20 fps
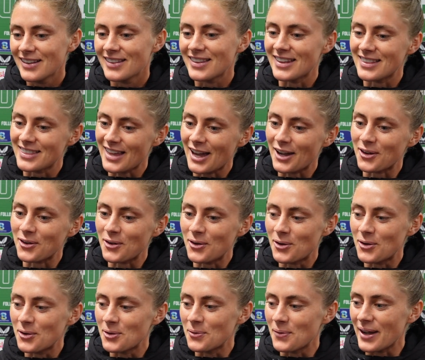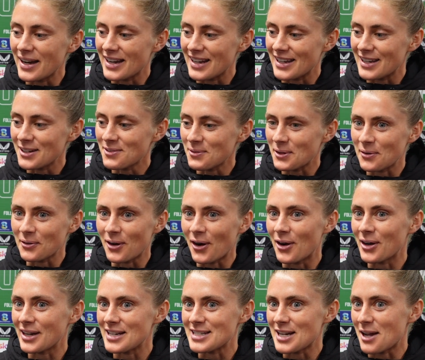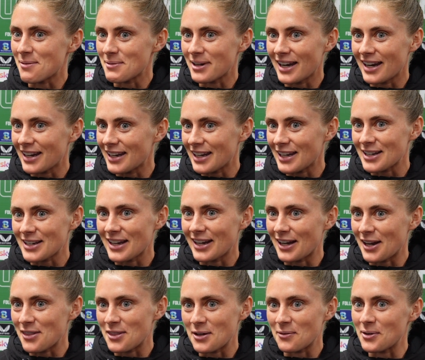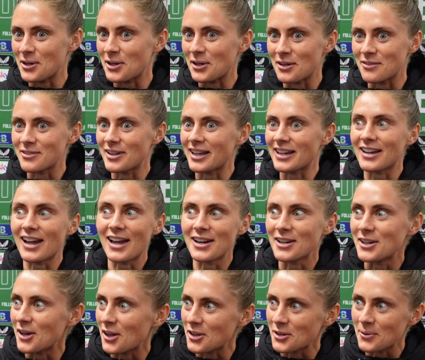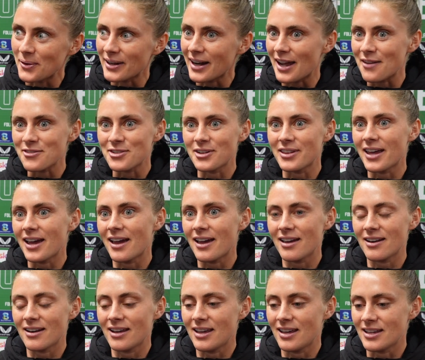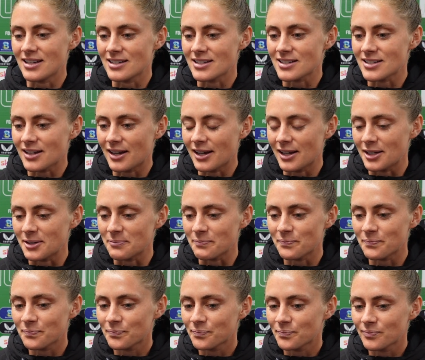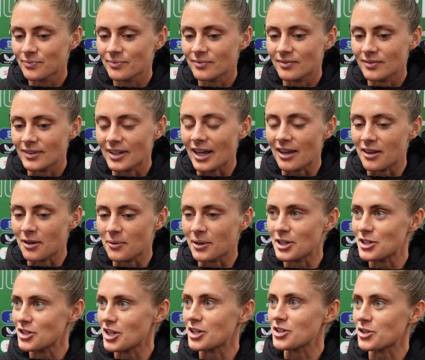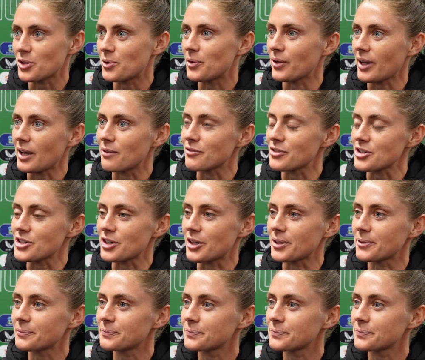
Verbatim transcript: that goal went in, we were already dominating, and I think we could have like gotten another one after that, and yeah, that would have changed the whole game for sure.